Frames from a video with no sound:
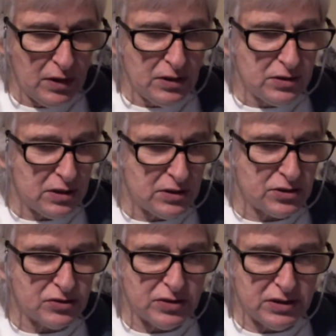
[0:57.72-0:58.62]
Share
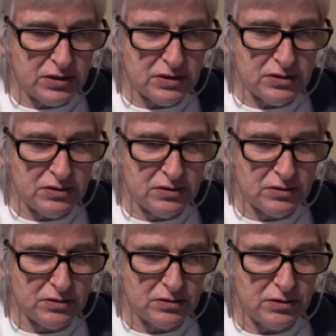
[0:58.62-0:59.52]
screen.
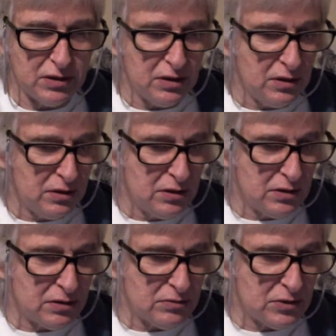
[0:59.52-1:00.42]

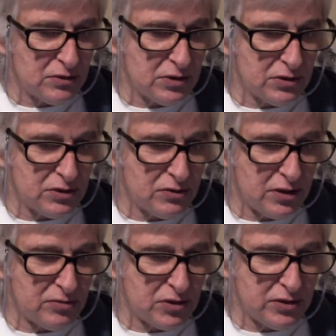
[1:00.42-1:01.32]
I'm not quite sure what
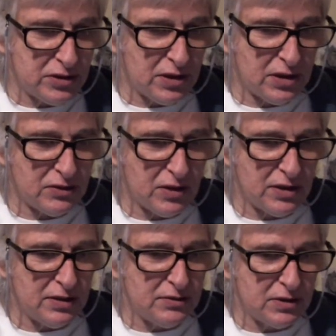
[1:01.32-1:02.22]
I'm doing. All right,
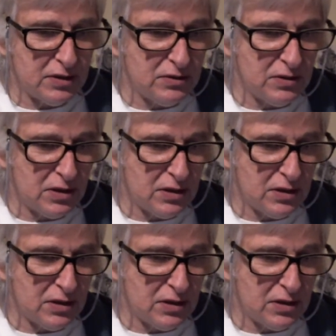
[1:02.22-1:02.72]
here we go.